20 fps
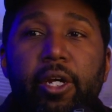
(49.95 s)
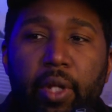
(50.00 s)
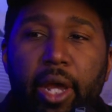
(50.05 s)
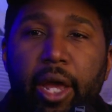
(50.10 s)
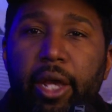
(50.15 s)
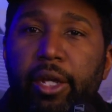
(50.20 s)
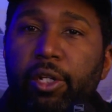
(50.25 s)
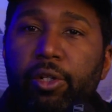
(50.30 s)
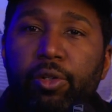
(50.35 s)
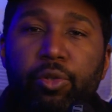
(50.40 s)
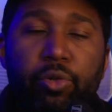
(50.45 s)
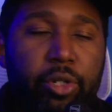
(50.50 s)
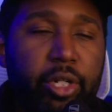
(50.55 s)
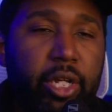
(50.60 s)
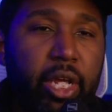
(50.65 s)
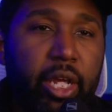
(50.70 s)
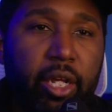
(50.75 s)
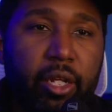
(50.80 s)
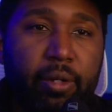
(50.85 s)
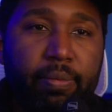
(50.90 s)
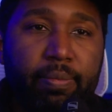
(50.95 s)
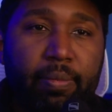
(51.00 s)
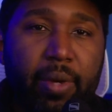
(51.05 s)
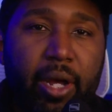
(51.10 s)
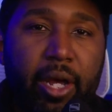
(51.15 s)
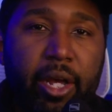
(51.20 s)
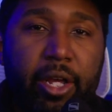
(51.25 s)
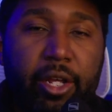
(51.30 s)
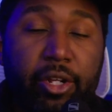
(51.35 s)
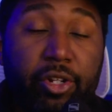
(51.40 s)
I can create
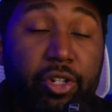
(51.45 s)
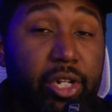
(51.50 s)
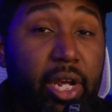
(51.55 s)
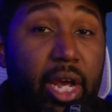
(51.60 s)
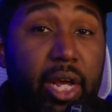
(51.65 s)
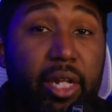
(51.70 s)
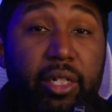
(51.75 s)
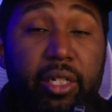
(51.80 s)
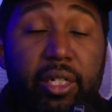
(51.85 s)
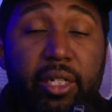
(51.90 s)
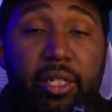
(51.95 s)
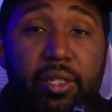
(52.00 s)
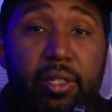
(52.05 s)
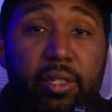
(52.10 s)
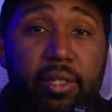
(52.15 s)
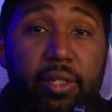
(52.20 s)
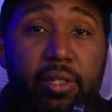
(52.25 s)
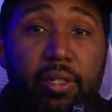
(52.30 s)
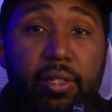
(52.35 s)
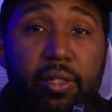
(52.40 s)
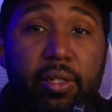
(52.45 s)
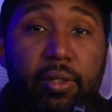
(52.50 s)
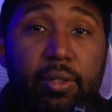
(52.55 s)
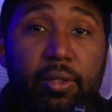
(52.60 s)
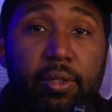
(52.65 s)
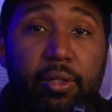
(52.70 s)
my shot lists.